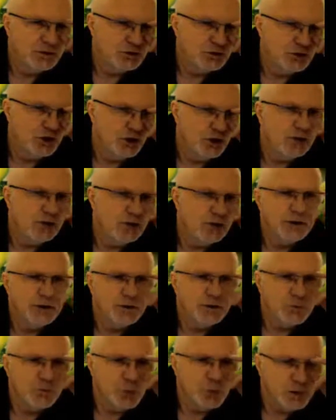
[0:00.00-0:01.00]
No, it
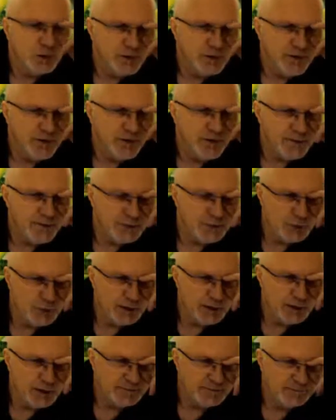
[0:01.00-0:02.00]
would not have happened,
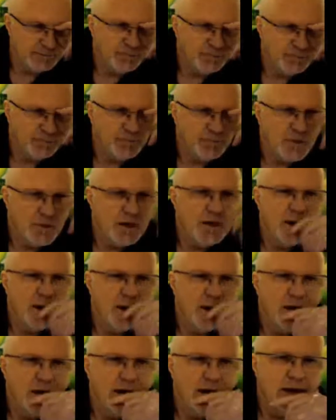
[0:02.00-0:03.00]
Willie.
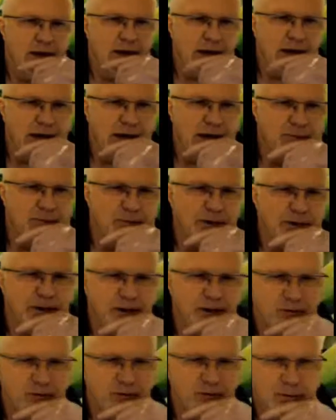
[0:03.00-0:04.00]
I
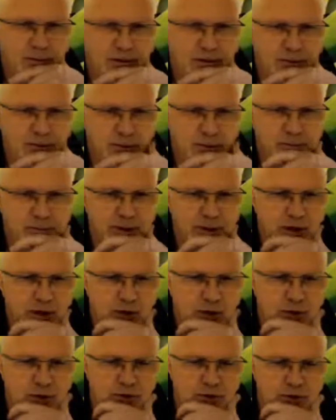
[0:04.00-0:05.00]
believe in the
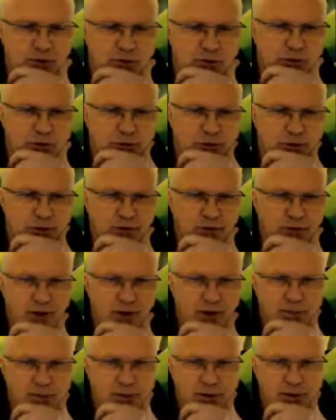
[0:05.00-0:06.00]
power of the universe.
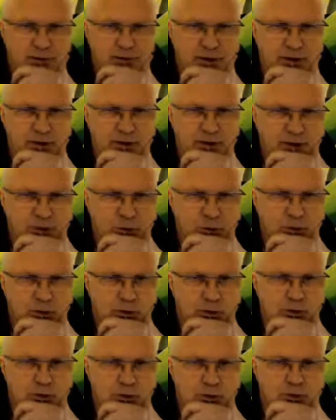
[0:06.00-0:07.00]
I believe that
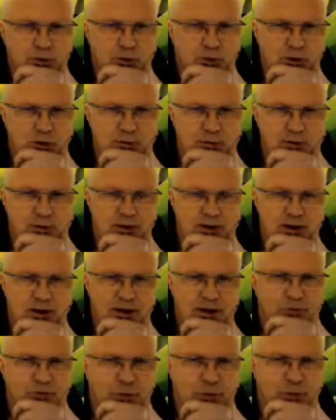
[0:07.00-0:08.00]
we program our
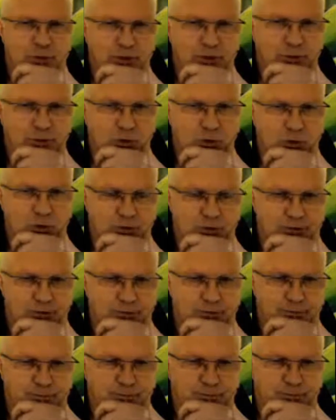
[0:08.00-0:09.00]
life through our
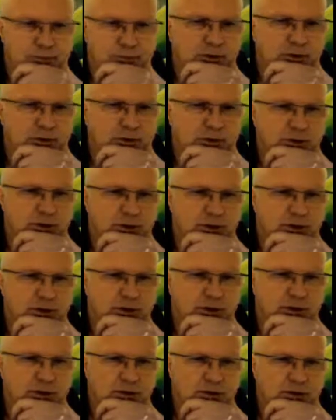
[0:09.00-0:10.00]
thoughts.
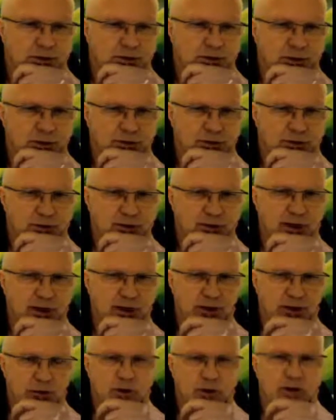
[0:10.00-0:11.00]
So if he
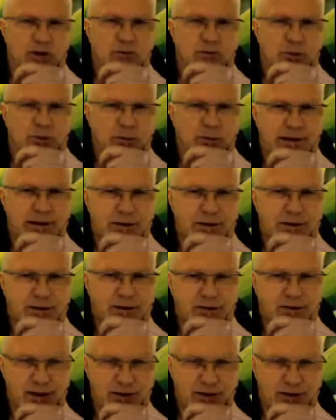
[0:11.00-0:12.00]
had really formulated the
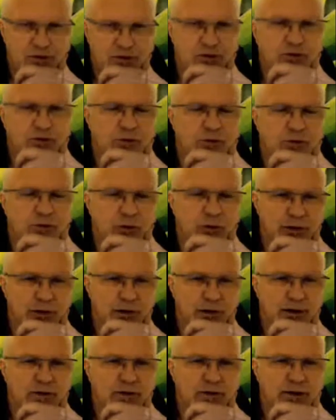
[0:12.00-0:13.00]
sentence
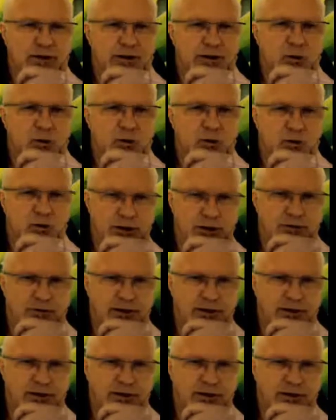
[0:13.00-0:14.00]
differently, then he would not have
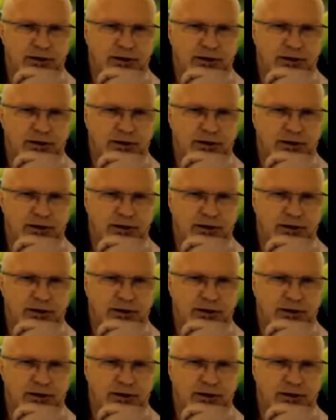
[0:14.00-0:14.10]
had the